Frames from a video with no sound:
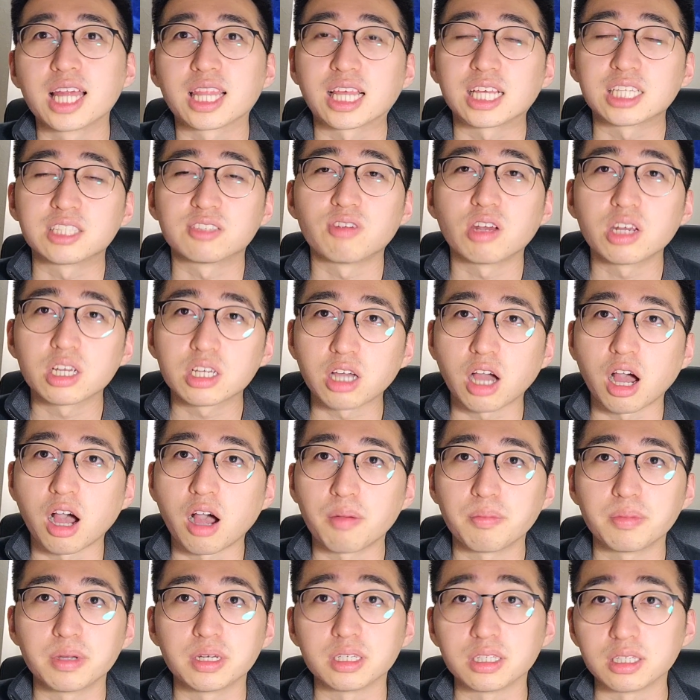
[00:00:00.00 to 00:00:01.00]
That's very
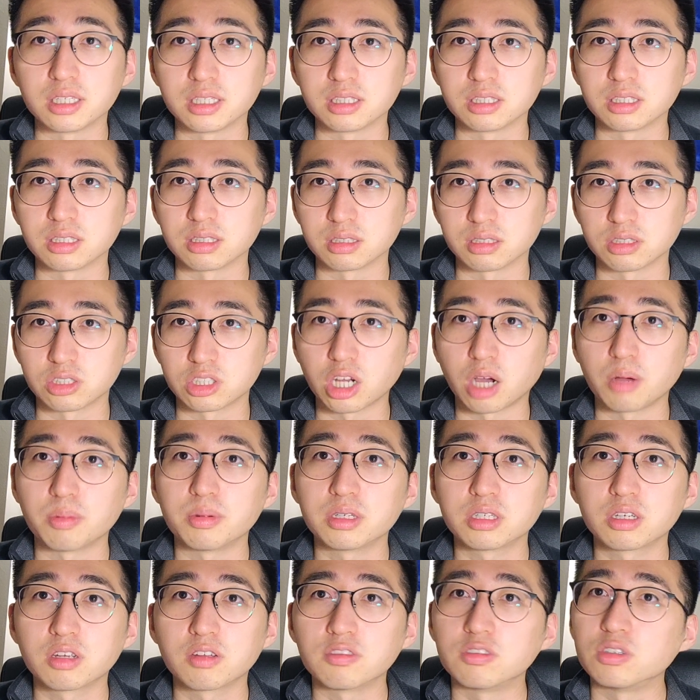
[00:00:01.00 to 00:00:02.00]
common in job
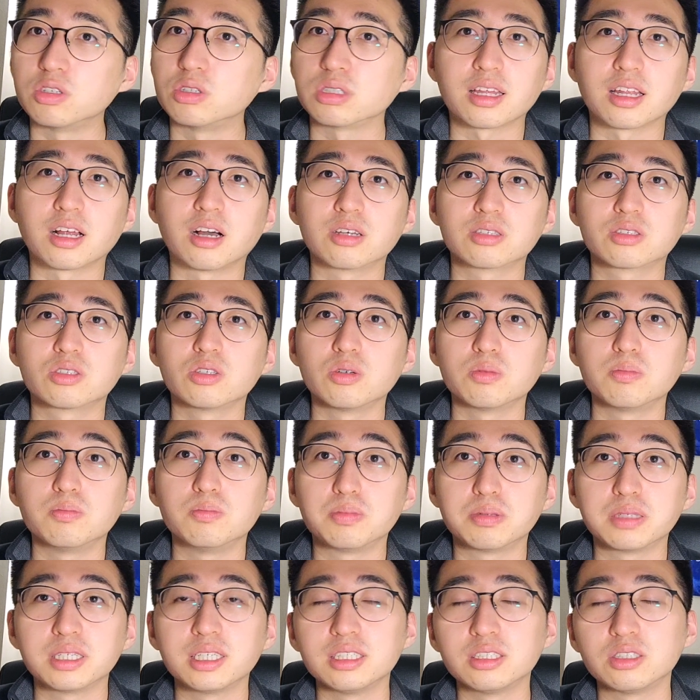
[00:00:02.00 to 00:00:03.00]
interviews. And also
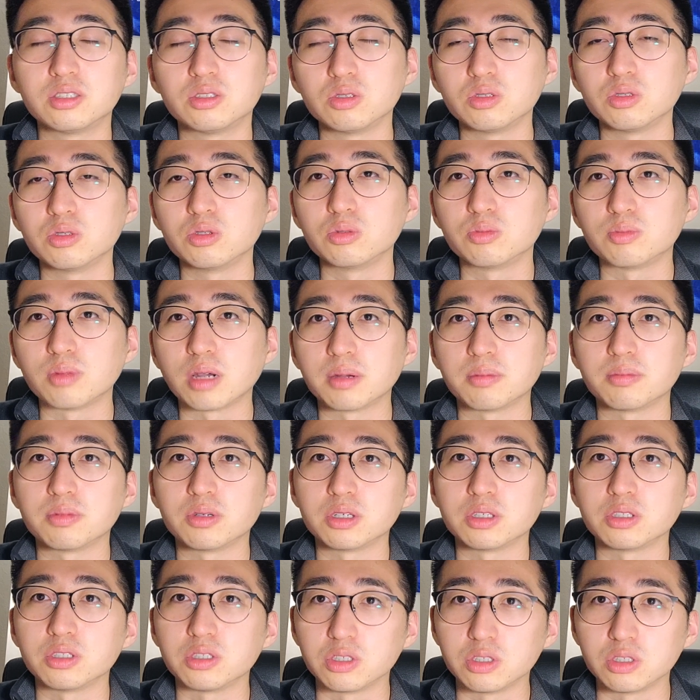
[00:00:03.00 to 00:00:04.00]
please do remember
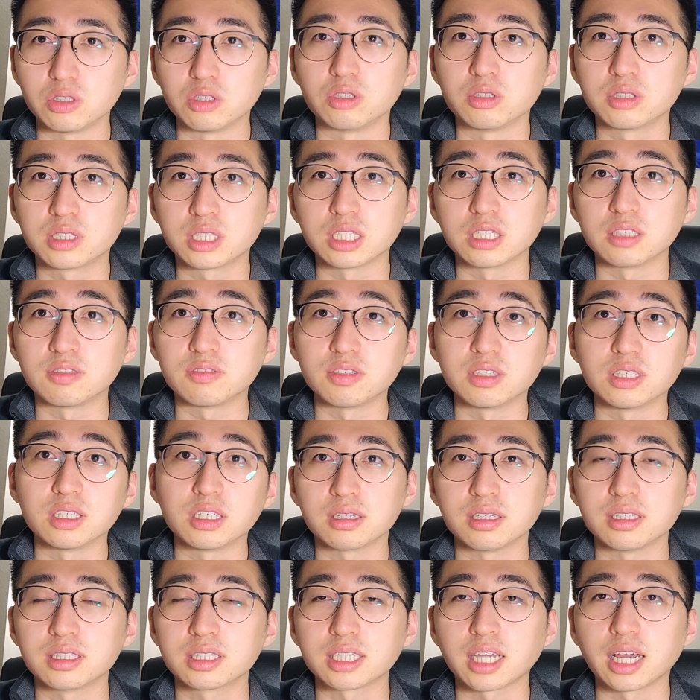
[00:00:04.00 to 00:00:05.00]
your CV
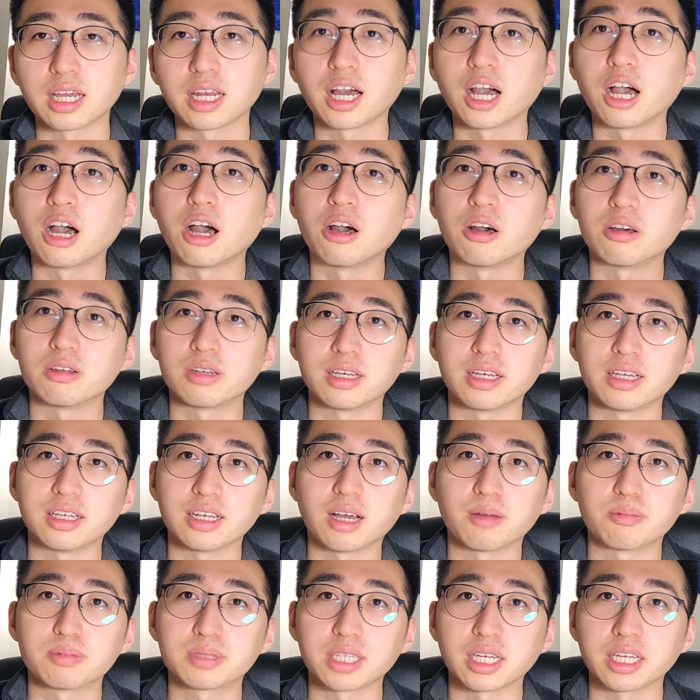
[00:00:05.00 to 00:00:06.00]
inside out and
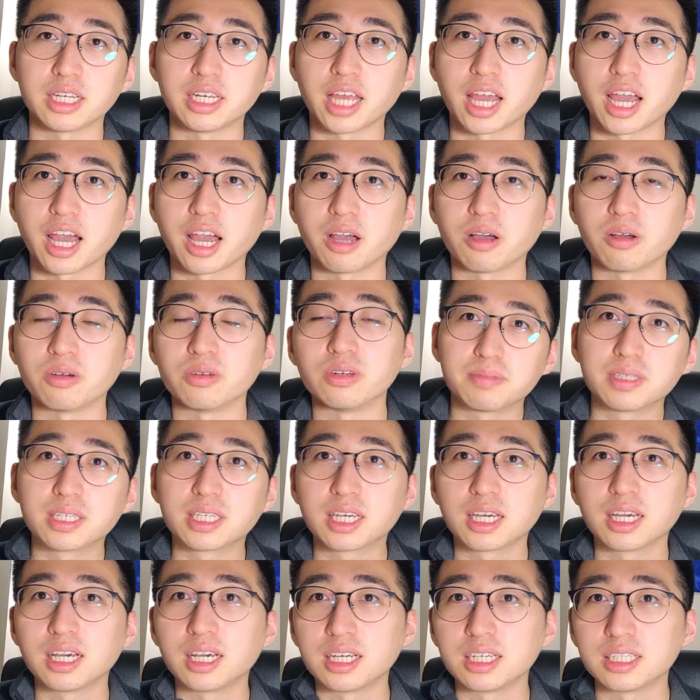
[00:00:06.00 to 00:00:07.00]
upside down,
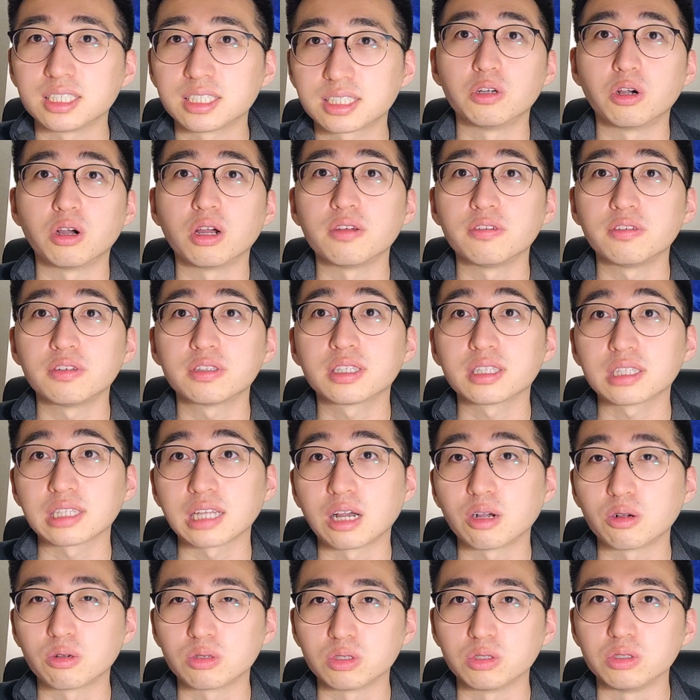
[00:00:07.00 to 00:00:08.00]
because know everything
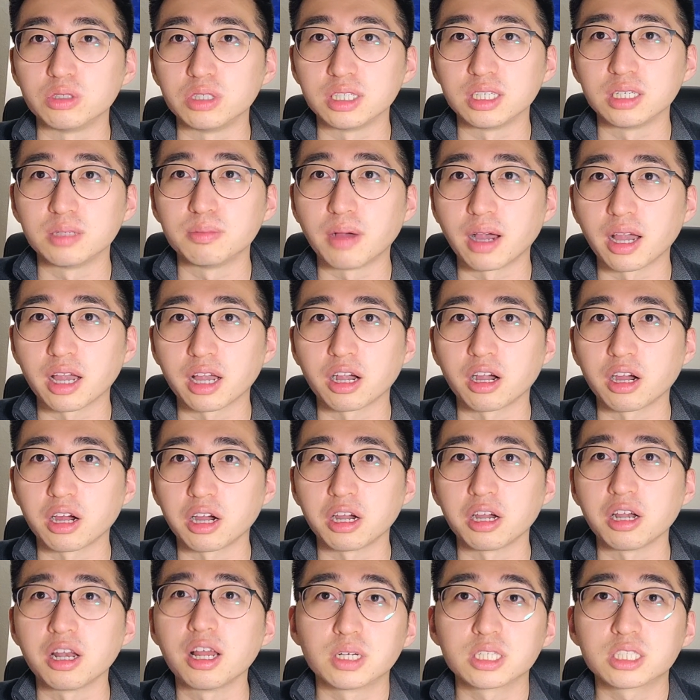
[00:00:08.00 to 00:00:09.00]
that you did by
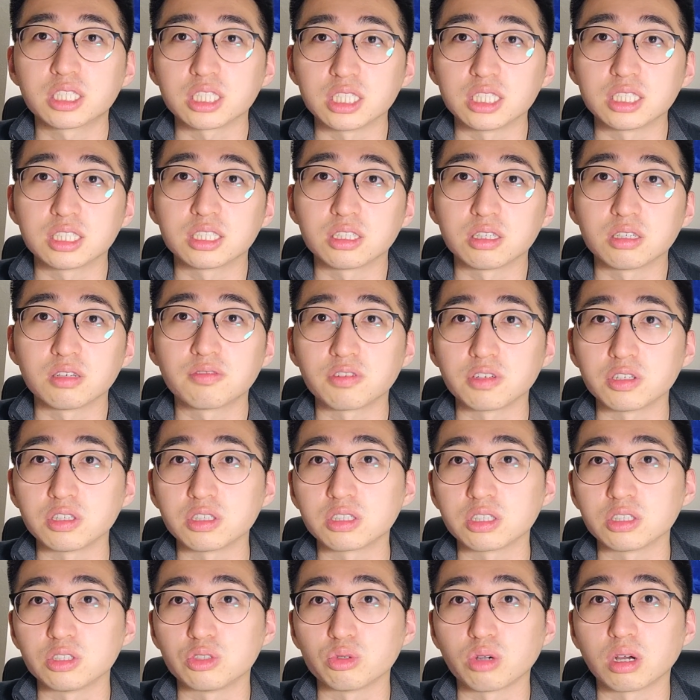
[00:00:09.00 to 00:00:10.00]
heart. Much easier for you
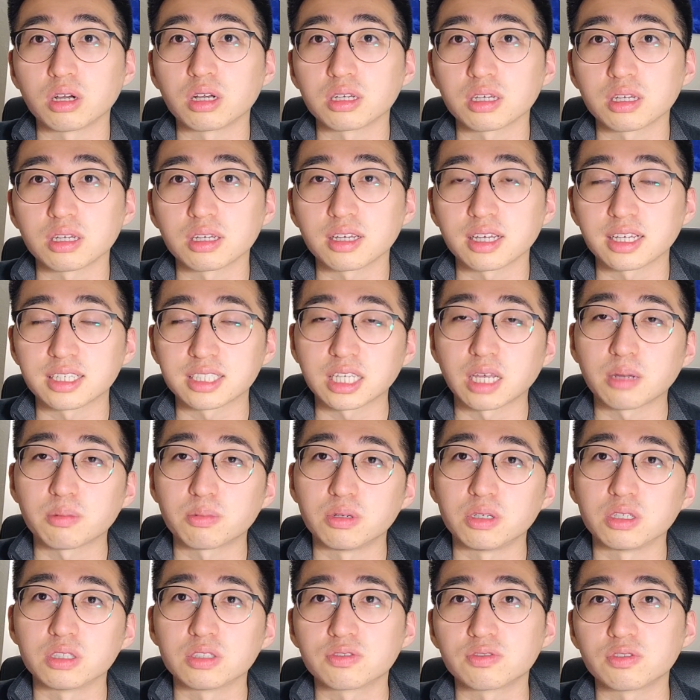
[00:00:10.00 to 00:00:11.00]
to draw
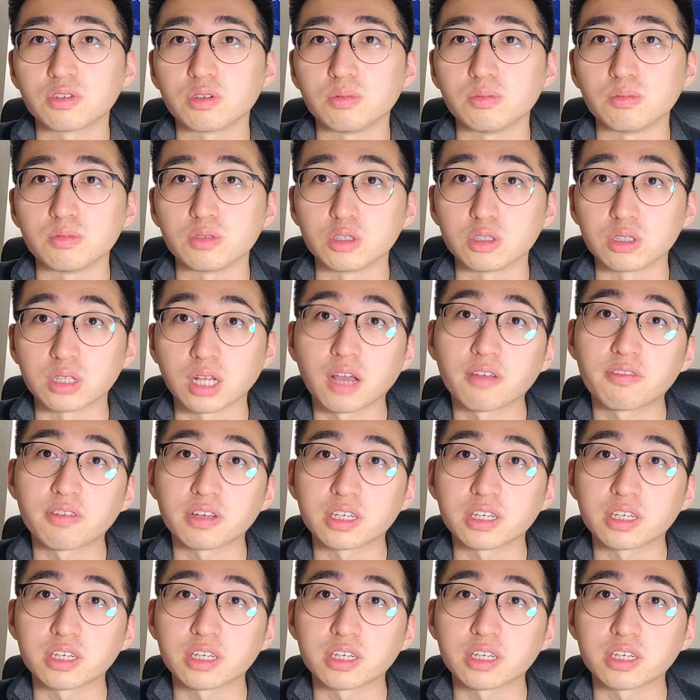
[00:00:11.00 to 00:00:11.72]
examples from your life